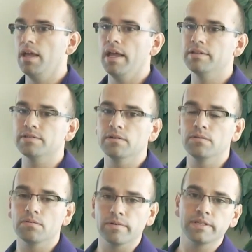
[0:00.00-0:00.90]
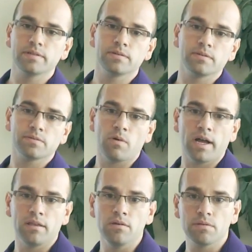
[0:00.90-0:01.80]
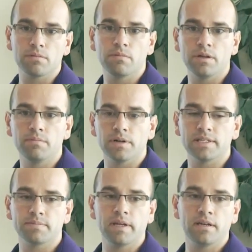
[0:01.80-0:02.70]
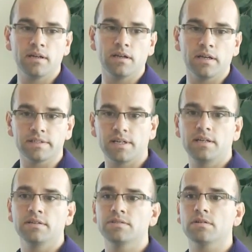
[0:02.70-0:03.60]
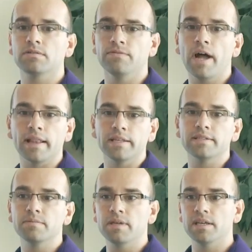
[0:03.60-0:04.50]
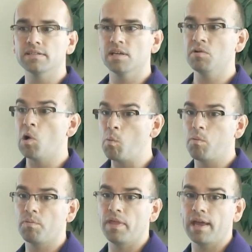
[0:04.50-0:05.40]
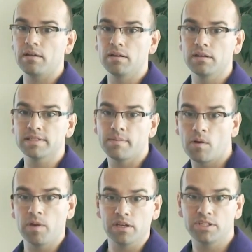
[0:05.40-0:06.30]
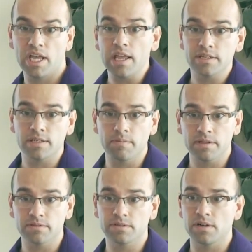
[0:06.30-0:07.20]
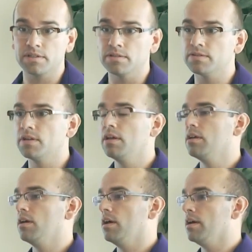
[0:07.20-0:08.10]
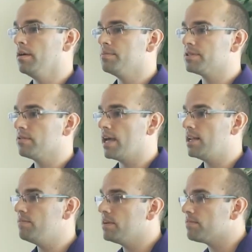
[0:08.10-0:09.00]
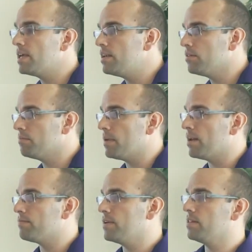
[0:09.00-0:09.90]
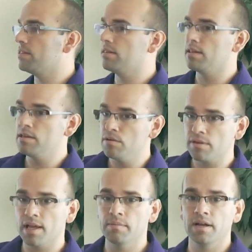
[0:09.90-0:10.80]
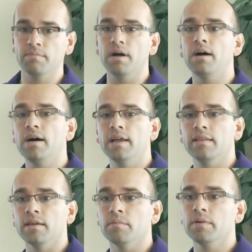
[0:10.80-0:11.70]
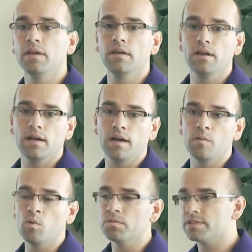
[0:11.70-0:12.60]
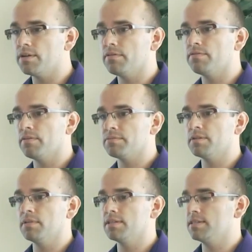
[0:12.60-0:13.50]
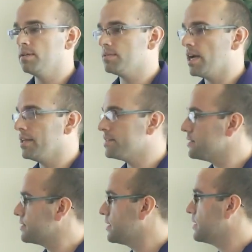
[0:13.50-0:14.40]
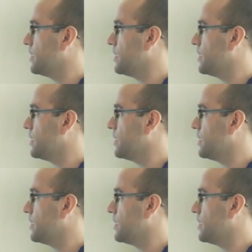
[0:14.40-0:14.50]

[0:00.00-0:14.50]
And so the reasons why youth would participate in a study on structural violence is because they would hope that somehow we could change some of those structures so that even if they don't benefit, the youth coming up behind them won't suffer from some of the same challenges that